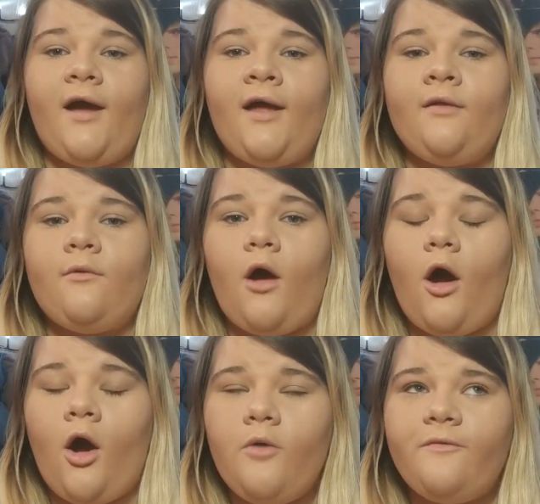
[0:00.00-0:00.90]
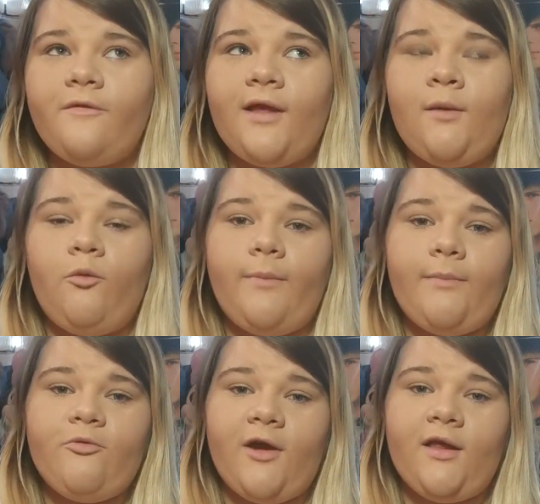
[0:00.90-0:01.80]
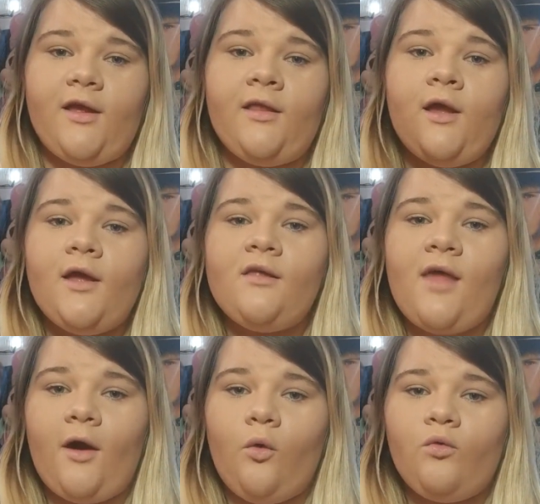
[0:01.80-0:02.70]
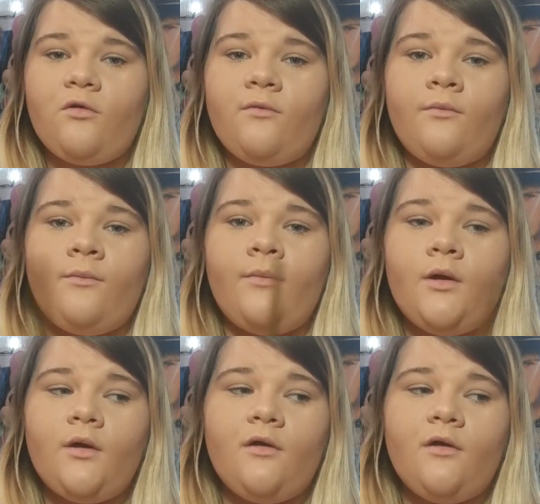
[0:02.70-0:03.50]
and hopefully will be bringing in their autumn